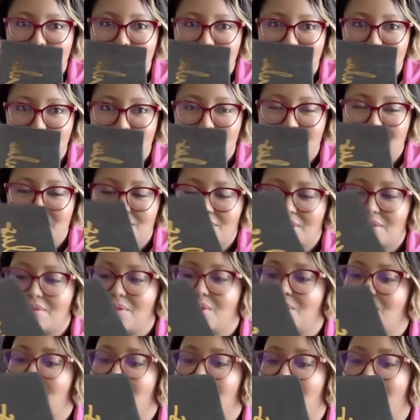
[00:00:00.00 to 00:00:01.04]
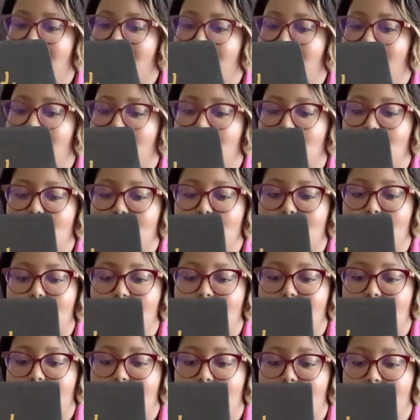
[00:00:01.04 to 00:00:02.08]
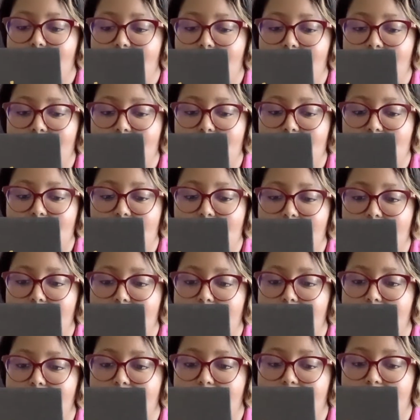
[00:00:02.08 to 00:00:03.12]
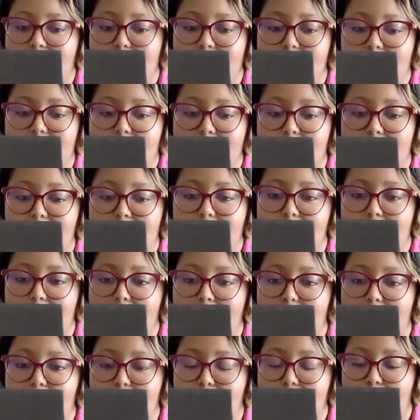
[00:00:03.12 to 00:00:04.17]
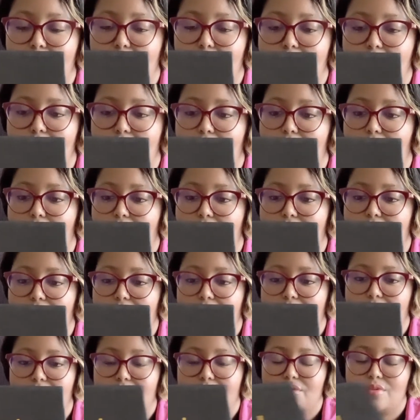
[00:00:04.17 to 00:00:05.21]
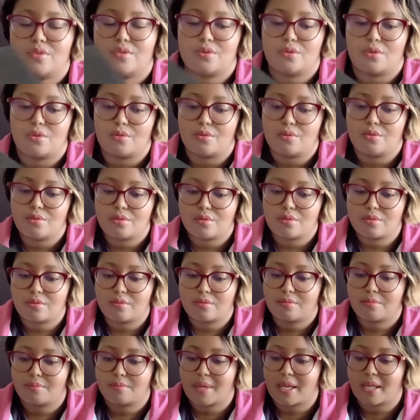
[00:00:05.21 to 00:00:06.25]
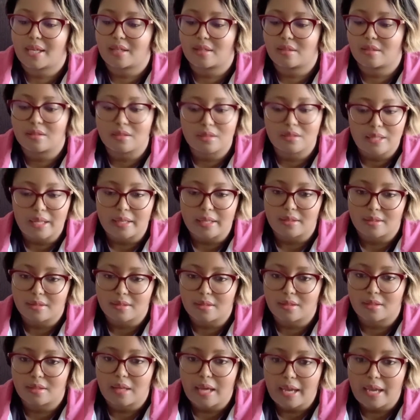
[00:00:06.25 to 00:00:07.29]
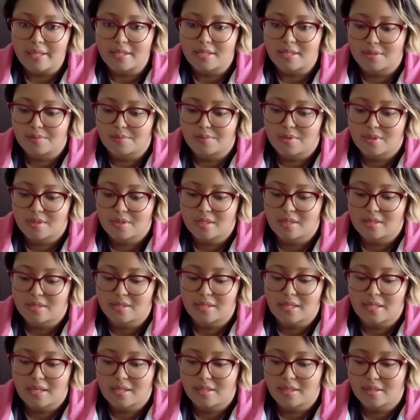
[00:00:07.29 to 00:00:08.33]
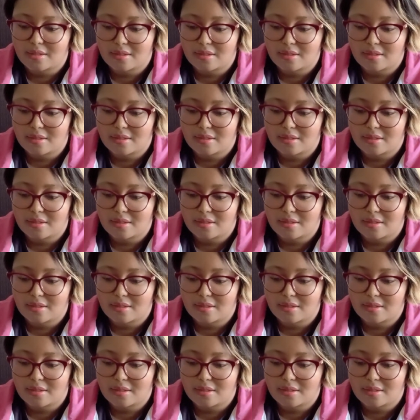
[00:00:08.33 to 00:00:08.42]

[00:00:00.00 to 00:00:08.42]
but I've never really had issues with them shame in terms of you know like the items inside